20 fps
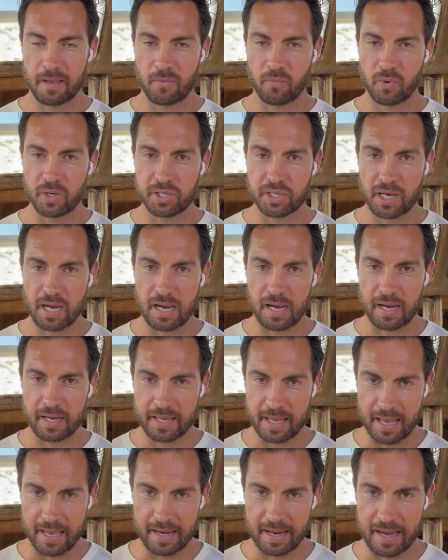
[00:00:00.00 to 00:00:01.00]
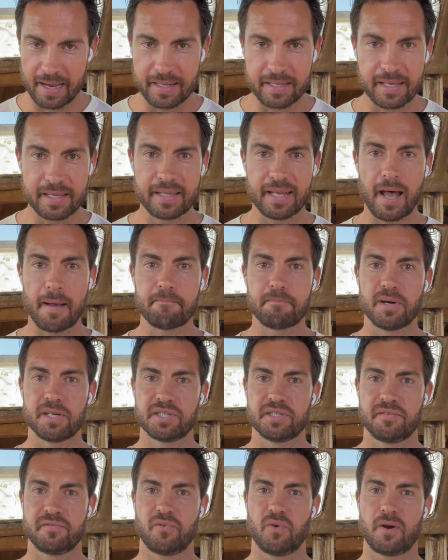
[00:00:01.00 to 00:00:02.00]
which again I did not
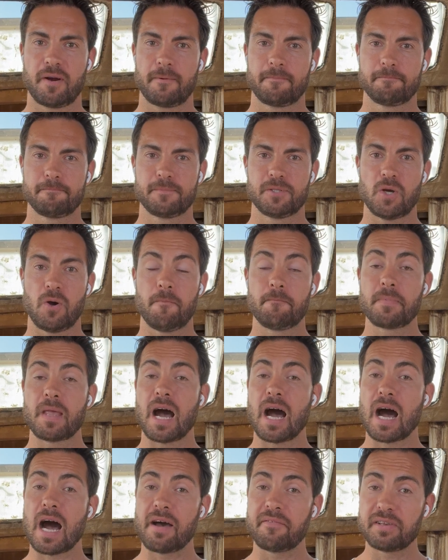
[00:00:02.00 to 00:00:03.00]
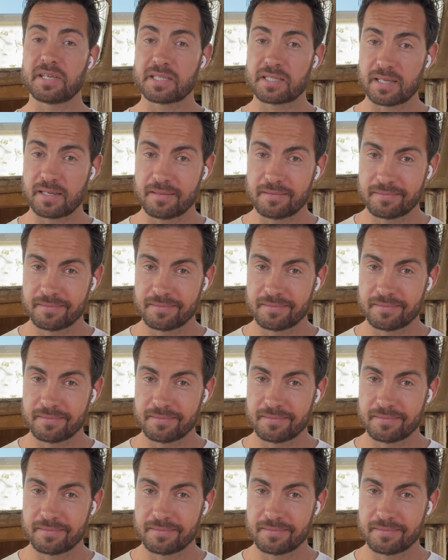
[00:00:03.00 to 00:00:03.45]
budget for. So obviously